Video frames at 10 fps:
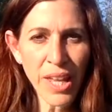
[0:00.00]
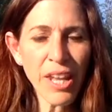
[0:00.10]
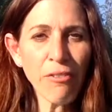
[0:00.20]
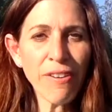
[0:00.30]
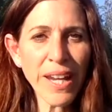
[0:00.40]

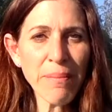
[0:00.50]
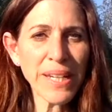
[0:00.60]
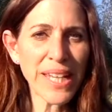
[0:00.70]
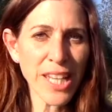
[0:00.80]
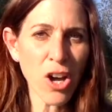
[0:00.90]
Now,
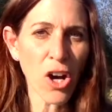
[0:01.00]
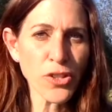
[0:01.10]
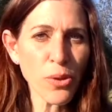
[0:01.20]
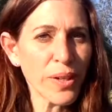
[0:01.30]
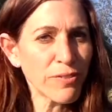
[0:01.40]
vitamin E
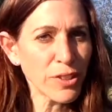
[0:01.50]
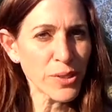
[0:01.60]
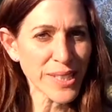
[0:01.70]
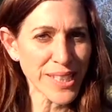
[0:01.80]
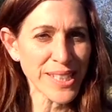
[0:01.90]
also
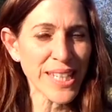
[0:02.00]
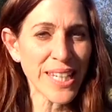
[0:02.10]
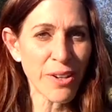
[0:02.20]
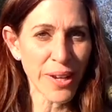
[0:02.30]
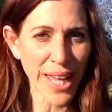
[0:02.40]
influences
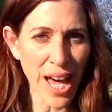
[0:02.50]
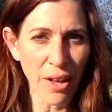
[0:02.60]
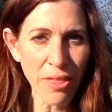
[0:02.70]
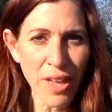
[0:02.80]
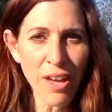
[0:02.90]
hearing health.